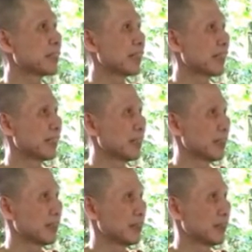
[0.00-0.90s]
It is
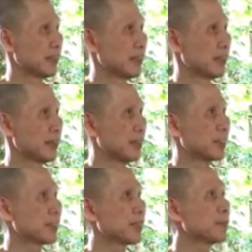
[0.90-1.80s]
something that always
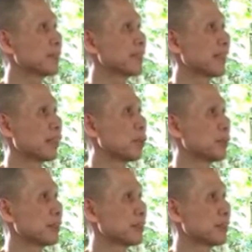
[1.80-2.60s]
exists,